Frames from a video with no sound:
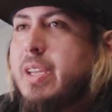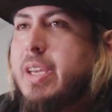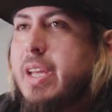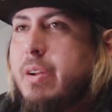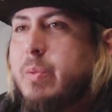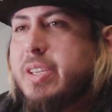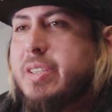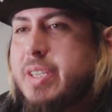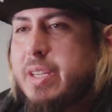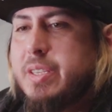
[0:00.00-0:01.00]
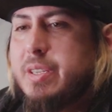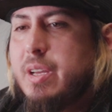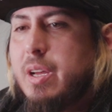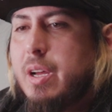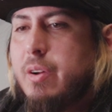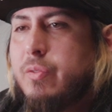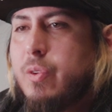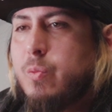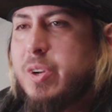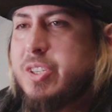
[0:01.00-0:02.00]
Get in with the sense of
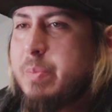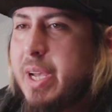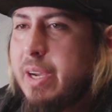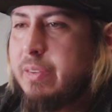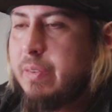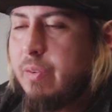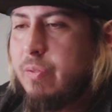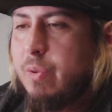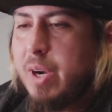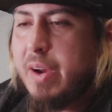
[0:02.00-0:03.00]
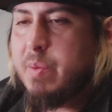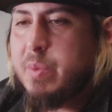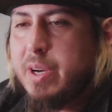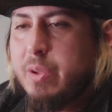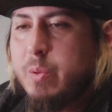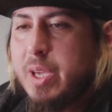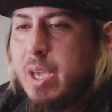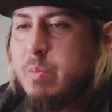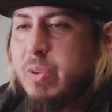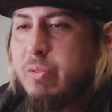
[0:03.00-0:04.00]
respect for everybody who
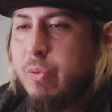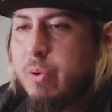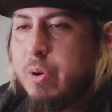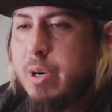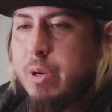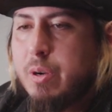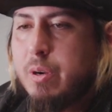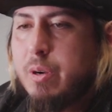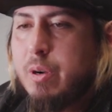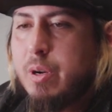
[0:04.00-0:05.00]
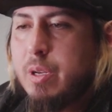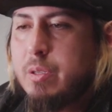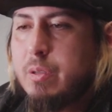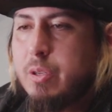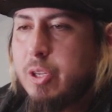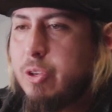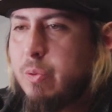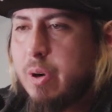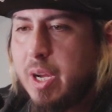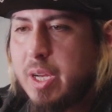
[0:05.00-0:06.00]
came before
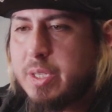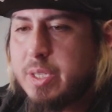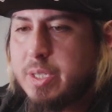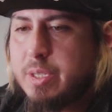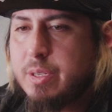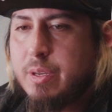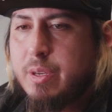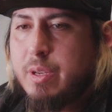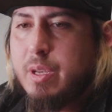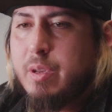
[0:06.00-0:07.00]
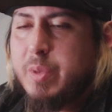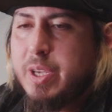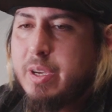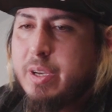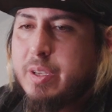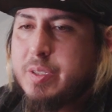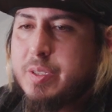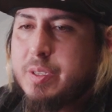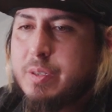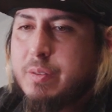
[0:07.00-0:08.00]
you or us,
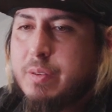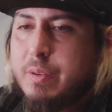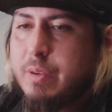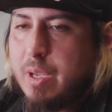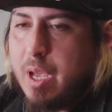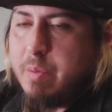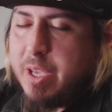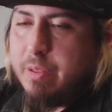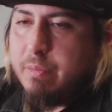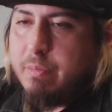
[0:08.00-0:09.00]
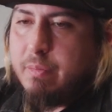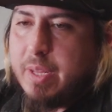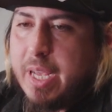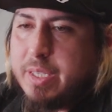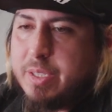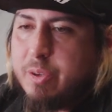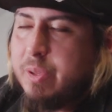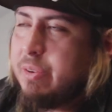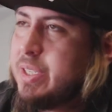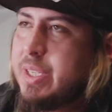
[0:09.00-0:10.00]
because, I mean, that's the
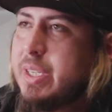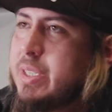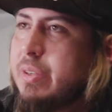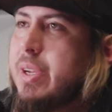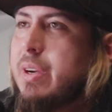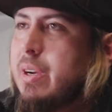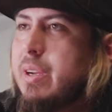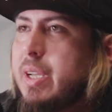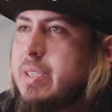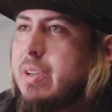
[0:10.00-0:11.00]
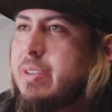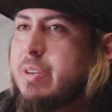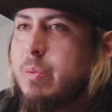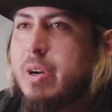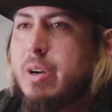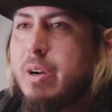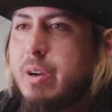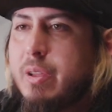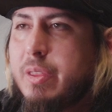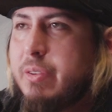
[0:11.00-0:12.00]
only reason it's still here. It's because there
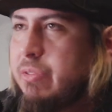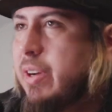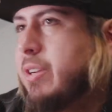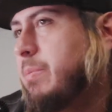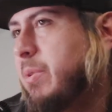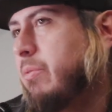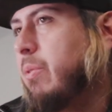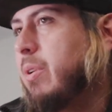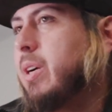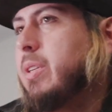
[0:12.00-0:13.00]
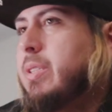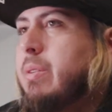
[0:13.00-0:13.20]
were the Funks before us.